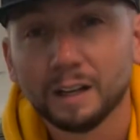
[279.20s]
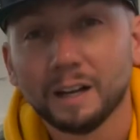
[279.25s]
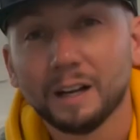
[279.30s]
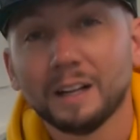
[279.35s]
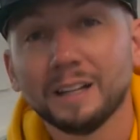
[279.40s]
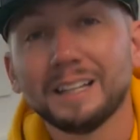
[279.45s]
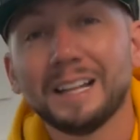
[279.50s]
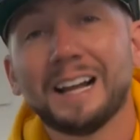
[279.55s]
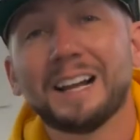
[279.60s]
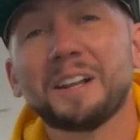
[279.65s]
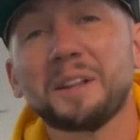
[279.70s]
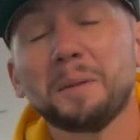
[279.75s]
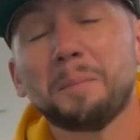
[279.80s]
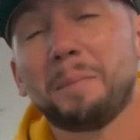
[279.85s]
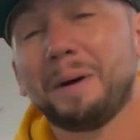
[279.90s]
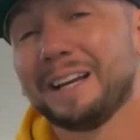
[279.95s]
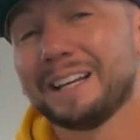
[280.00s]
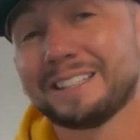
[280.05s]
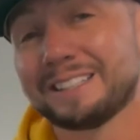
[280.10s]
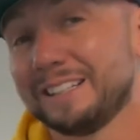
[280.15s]
A lot of the
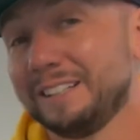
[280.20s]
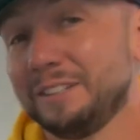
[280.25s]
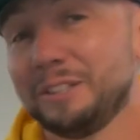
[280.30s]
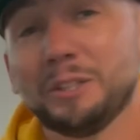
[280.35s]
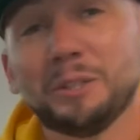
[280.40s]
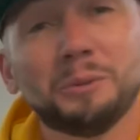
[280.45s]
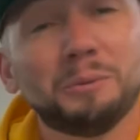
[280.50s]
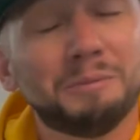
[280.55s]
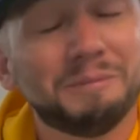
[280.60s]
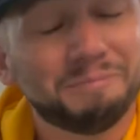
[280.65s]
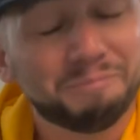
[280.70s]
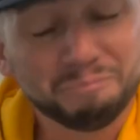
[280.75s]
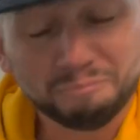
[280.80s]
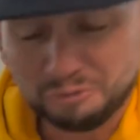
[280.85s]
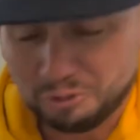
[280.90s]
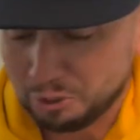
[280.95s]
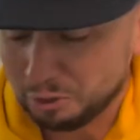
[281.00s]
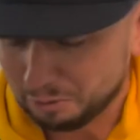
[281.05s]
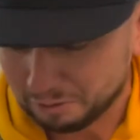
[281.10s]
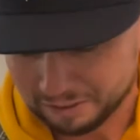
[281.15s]
bikes I do
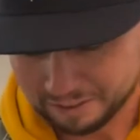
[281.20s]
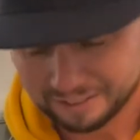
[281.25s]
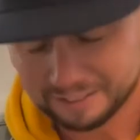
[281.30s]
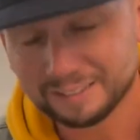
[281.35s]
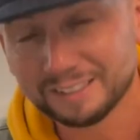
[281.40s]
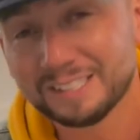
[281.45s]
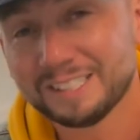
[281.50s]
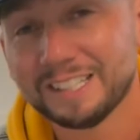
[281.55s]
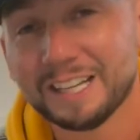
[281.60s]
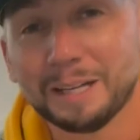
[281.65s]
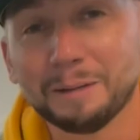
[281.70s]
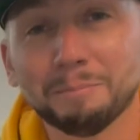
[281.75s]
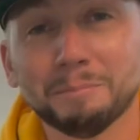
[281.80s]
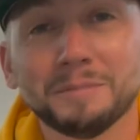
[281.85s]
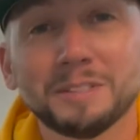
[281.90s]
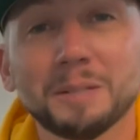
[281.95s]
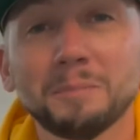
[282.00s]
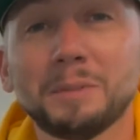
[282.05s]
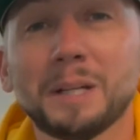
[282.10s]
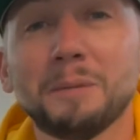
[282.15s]
look the same.
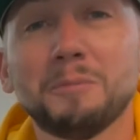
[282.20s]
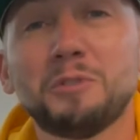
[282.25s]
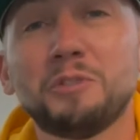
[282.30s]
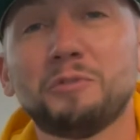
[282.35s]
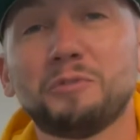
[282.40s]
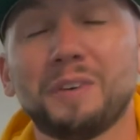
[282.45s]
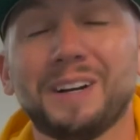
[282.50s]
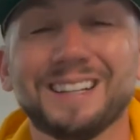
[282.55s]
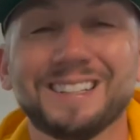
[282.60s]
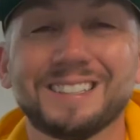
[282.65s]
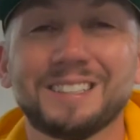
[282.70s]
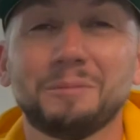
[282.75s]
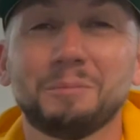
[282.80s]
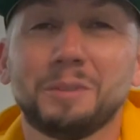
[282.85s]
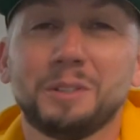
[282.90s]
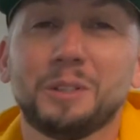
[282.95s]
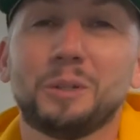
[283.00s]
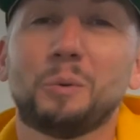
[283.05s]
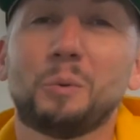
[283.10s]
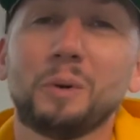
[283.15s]
Sometimes you find
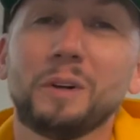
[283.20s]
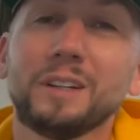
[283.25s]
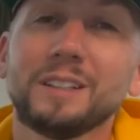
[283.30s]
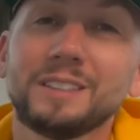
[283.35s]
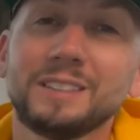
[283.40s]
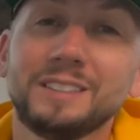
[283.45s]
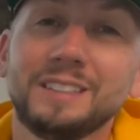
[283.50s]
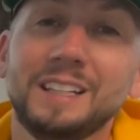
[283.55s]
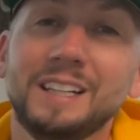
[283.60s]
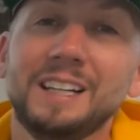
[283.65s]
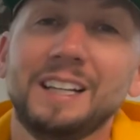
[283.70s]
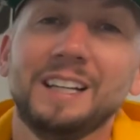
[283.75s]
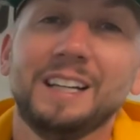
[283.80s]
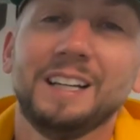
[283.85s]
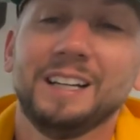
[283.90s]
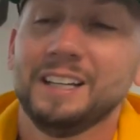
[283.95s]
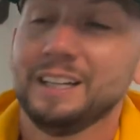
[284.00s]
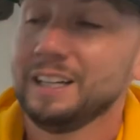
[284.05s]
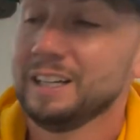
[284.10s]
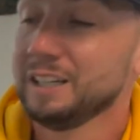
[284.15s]
something that works.
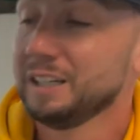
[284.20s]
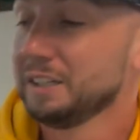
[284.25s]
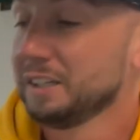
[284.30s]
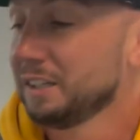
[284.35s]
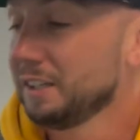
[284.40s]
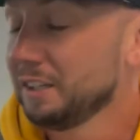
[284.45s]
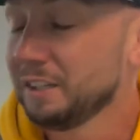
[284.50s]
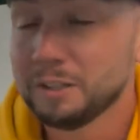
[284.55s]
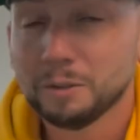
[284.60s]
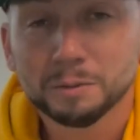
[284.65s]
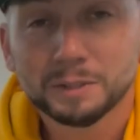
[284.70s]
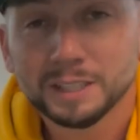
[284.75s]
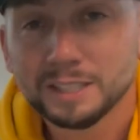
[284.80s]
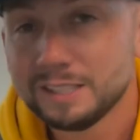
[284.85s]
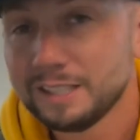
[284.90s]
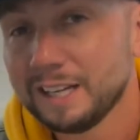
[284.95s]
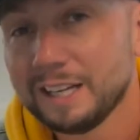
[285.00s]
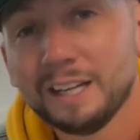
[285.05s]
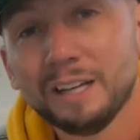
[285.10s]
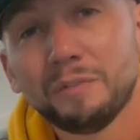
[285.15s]
You know what they
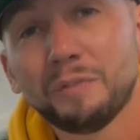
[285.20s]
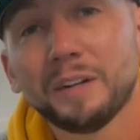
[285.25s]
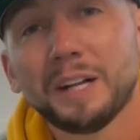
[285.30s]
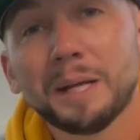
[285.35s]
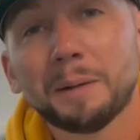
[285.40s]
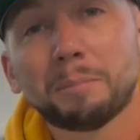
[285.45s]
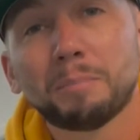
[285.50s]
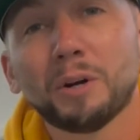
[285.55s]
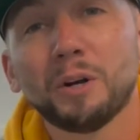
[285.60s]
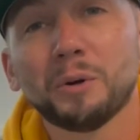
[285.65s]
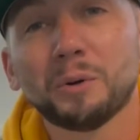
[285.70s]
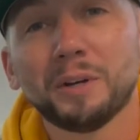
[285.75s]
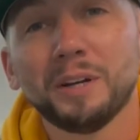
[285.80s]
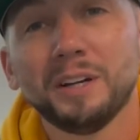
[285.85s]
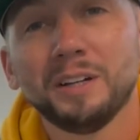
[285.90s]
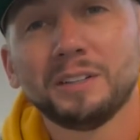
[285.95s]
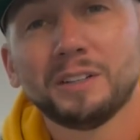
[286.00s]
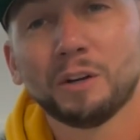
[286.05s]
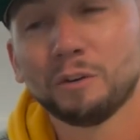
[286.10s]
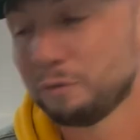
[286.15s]
say, if it ain't broke,
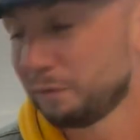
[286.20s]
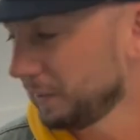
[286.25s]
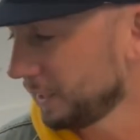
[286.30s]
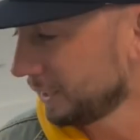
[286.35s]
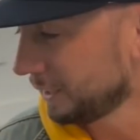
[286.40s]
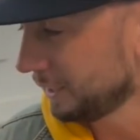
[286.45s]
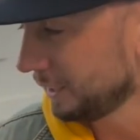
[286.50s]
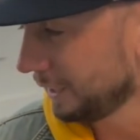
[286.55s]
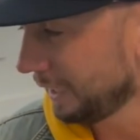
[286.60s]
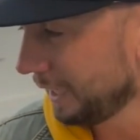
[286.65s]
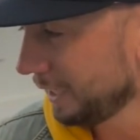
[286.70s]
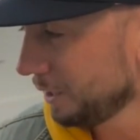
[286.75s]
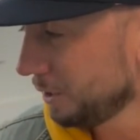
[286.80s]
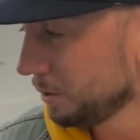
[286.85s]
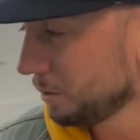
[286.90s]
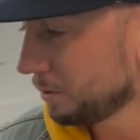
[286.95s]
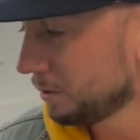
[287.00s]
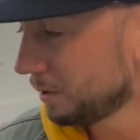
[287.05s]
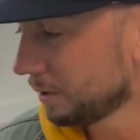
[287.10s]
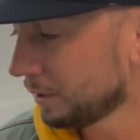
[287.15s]
don't fix it. I
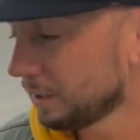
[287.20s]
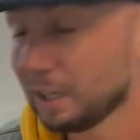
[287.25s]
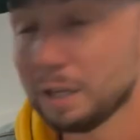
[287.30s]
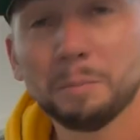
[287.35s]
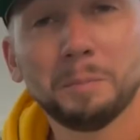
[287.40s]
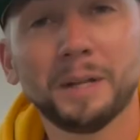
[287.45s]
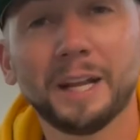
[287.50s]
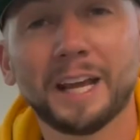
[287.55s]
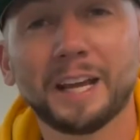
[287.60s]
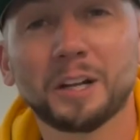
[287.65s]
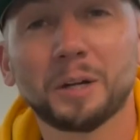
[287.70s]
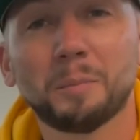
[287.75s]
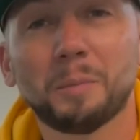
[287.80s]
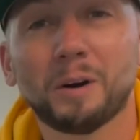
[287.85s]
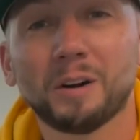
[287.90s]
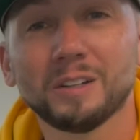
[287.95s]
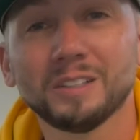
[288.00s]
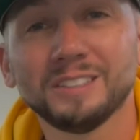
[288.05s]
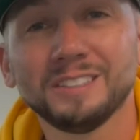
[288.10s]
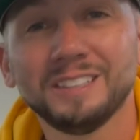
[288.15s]
use Clubman
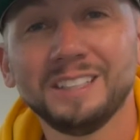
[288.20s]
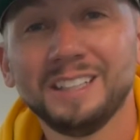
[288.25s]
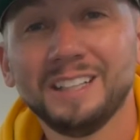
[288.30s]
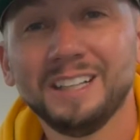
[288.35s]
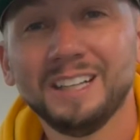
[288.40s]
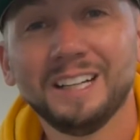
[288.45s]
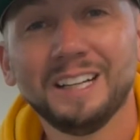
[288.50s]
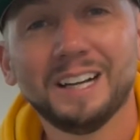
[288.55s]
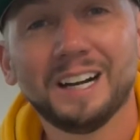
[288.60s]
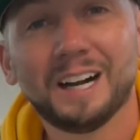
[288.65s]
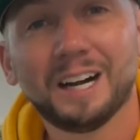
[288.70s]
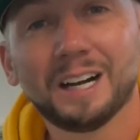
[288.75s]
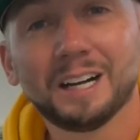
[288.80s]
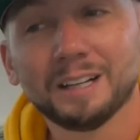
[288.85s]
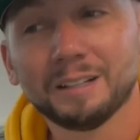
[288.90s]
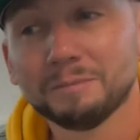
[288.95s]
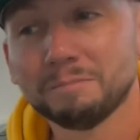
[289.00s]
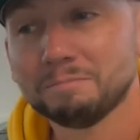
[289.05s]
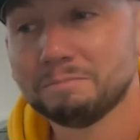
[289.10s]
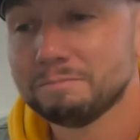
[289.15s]
handlebars.
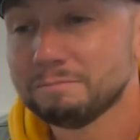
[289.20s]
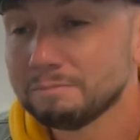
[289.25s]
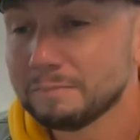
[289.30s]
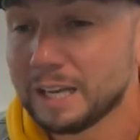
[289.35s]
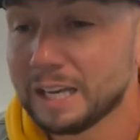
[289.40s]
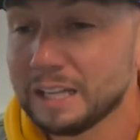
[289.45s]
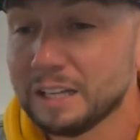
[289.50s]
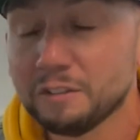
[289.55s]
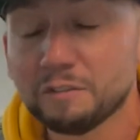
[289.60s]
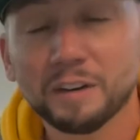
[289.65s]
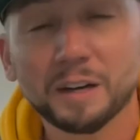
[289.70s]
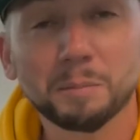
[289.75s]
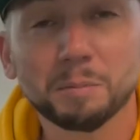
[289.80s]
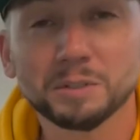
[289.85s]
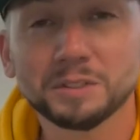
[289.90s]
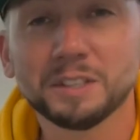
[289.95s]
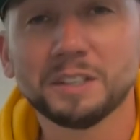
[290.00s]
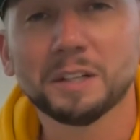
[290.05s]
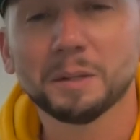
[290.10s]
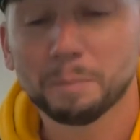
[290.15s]

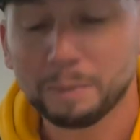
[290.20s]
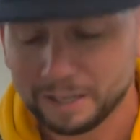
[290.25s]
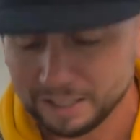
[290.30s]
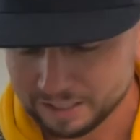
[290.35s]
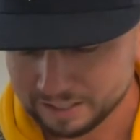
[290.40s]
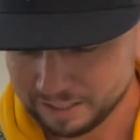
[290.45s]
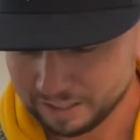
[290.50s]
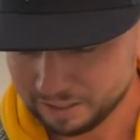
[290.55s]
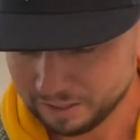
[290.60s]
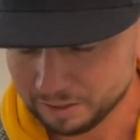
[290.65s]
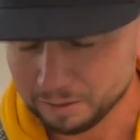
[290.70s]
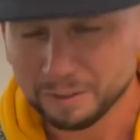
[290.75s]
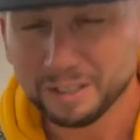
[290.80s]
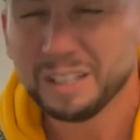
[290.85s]
85% of the bikes I do.